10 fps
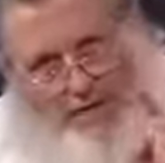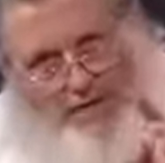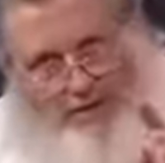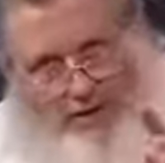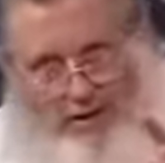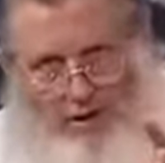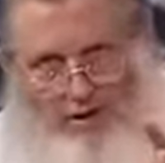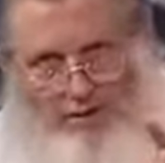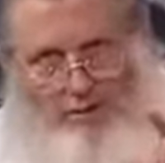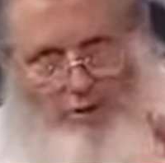the sake of
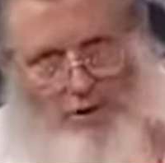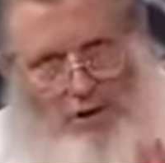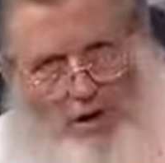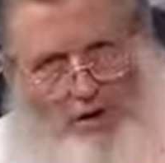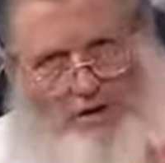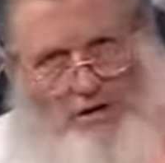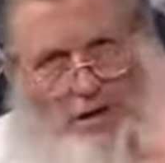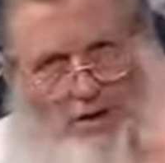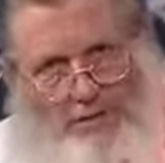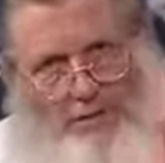Allah.
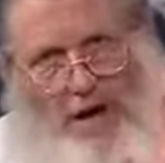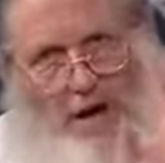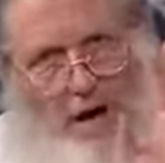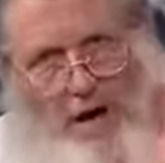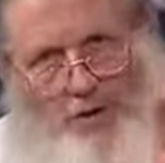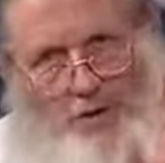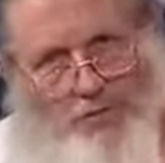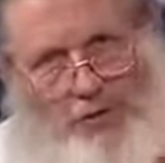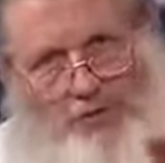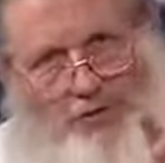regardless of how
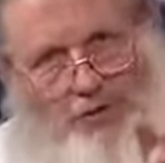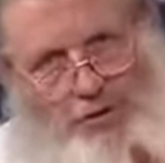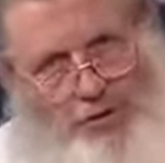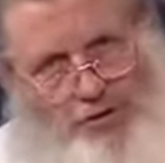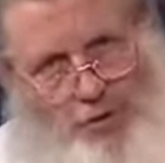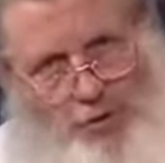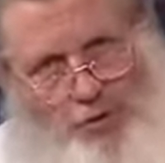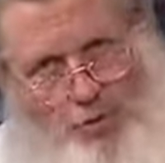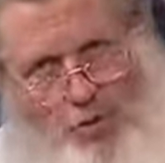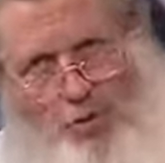your mother treats
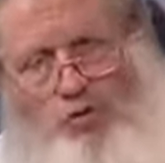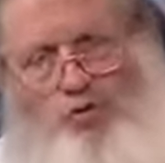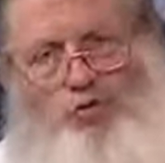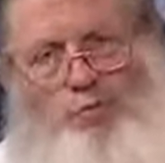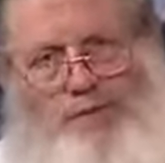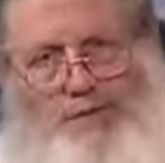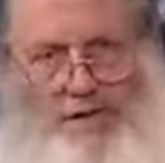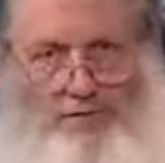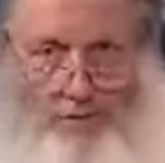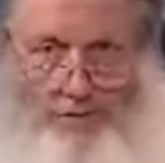you, you must